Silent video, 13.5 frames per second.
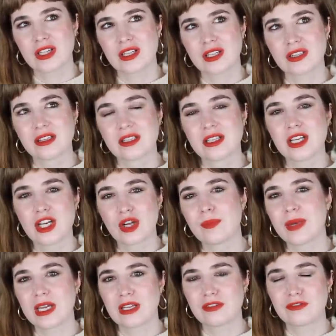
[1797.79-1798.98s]
a little
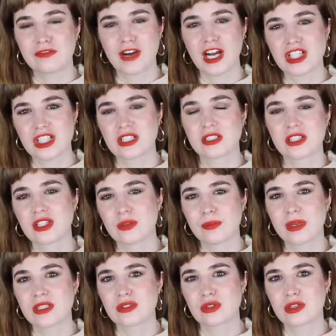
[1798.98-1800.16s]
bit fresh and a little
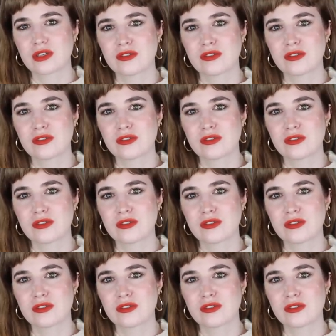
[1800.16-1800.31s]
bit sort